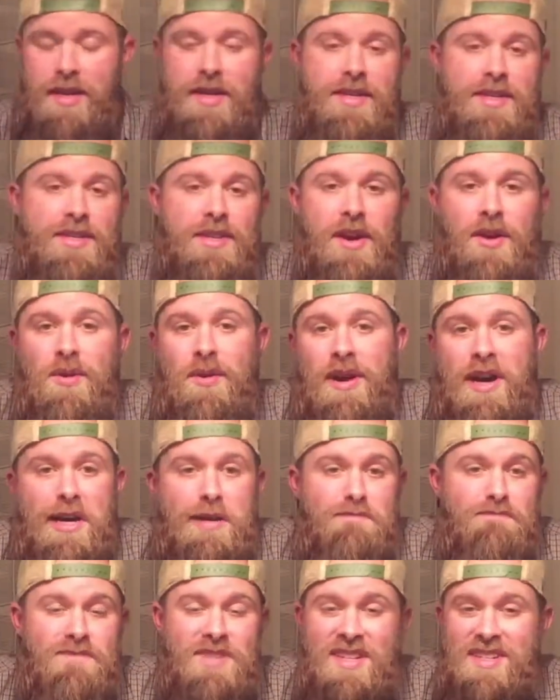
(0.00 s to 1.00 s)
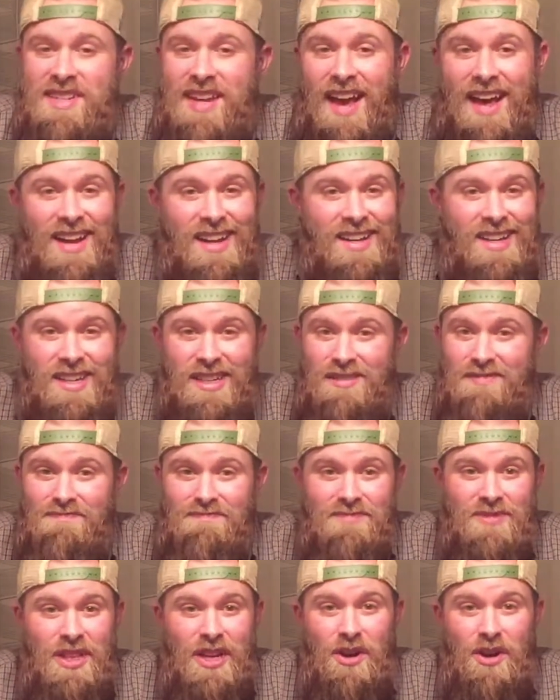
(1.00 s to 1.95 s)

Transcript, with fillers: So decided to